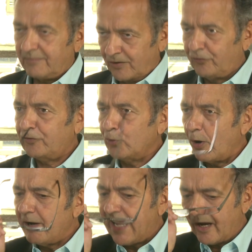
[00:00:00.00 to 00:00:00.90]

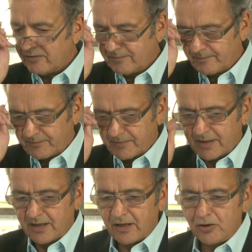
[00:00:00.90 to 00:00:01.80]
Story out.
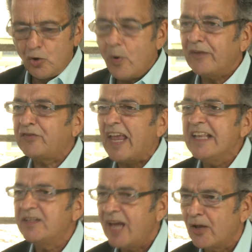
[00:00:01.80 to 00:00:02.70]
U.S.
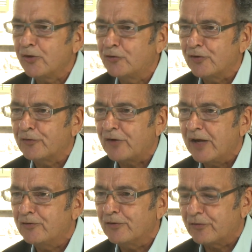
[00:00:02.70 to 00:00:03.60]
intelligence
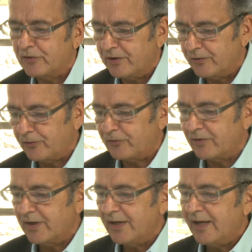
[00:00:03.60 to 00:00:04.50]
agencies.
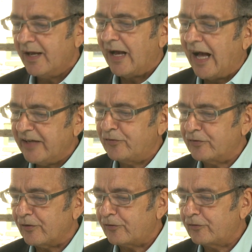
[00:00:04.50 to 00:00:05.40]

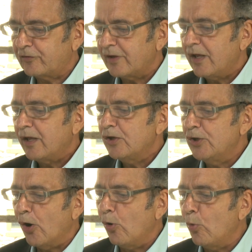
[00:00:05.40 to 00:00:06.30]
ISIS.
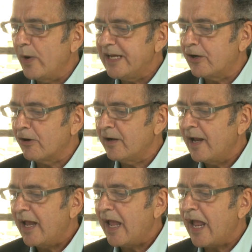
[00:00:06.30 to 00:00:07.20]
No weaker
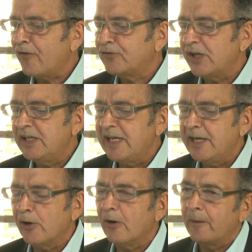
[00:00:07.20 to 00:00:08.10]
after
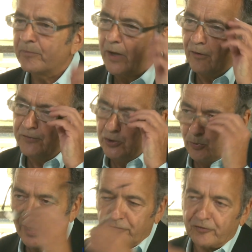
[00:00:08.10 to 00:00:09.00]
year of
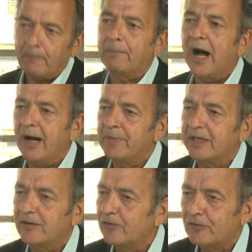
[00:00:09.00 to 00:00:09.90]
U.S.
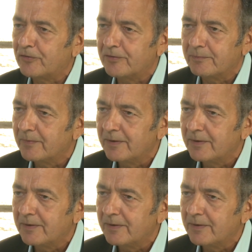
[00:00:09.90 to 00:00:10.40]
bombings.